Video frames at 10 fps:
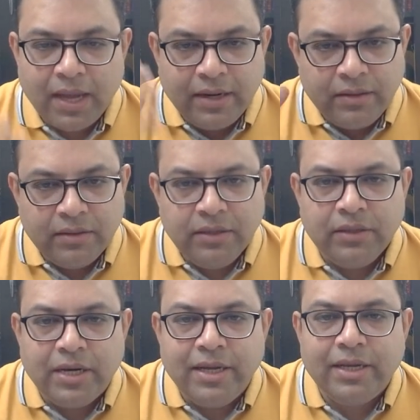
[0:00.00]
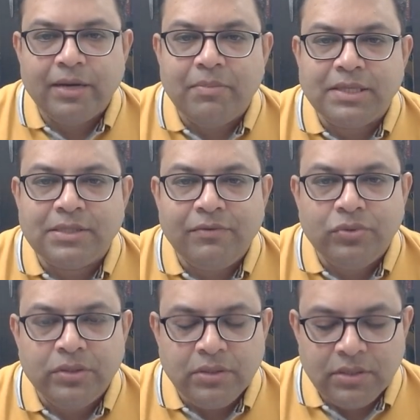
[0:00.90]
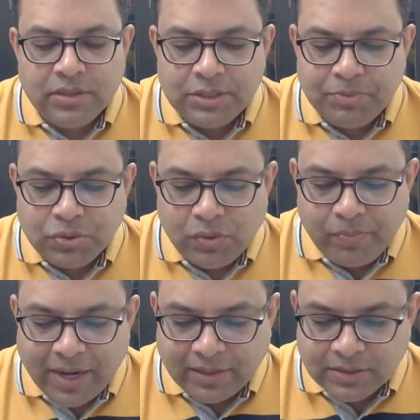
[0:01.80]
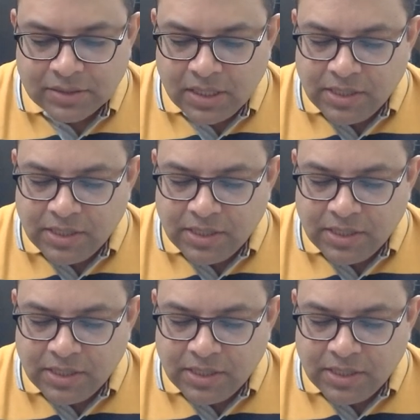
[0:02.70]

and dedicate myself to the spiritual practice?